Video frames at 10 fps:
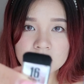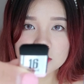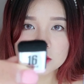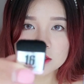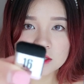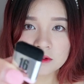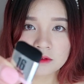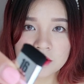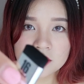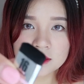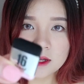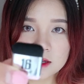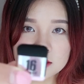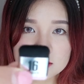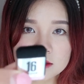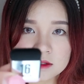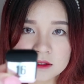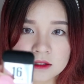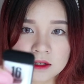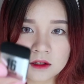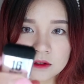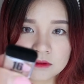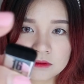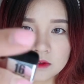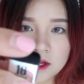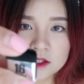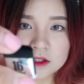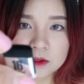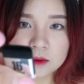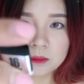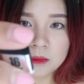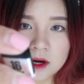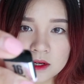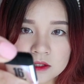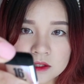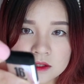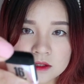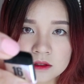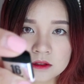it's actually a very dense kind of eyeshadow brush.